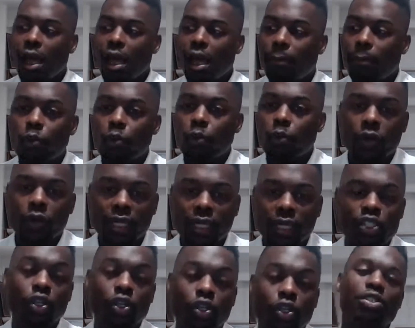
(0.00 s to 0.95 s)
But we will
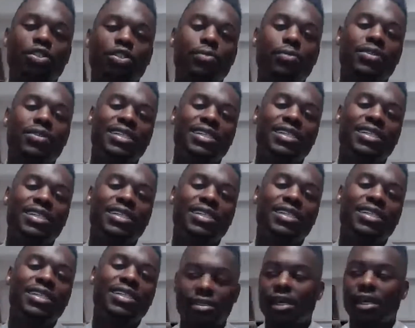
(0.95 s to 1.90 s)
let you know in terms of
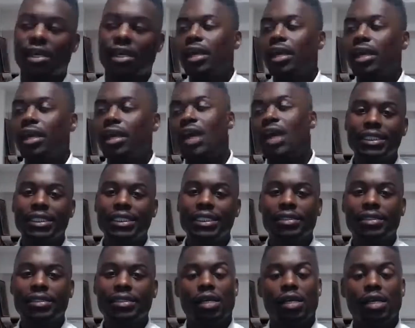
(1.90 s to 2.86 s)
dates,
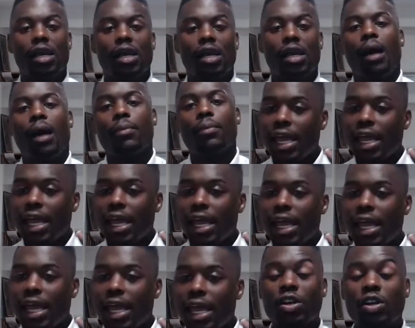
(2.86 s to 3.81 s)
release,
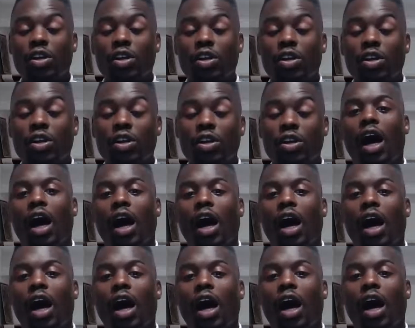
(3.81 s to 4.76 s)
and this is going to be
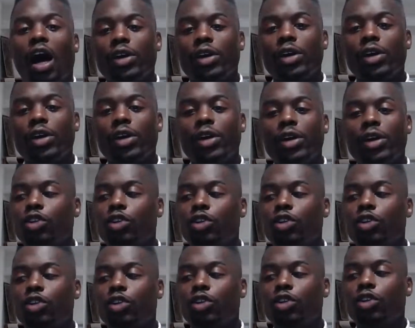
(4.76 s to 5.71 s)
a great
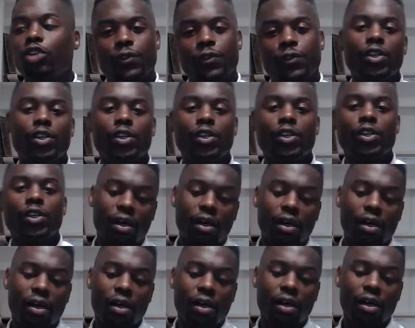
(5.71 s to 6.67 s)
resource for
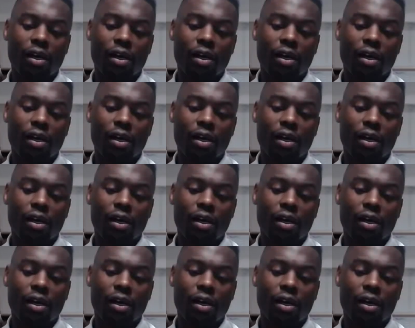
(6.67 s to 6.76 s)
yourself.